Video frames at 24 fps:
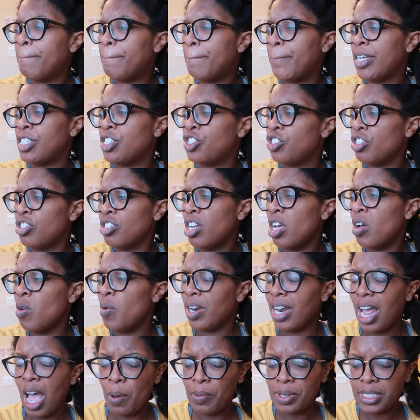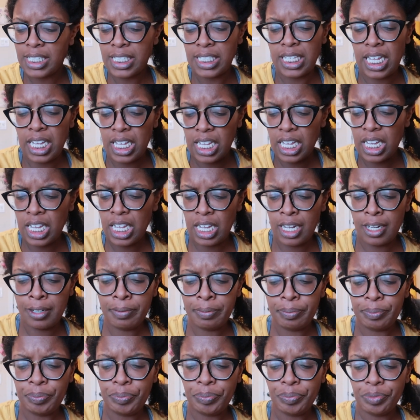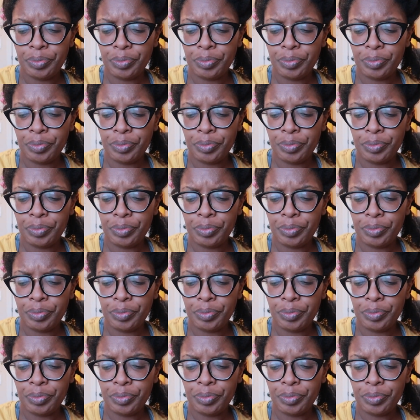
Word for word: But you know what I was thinking?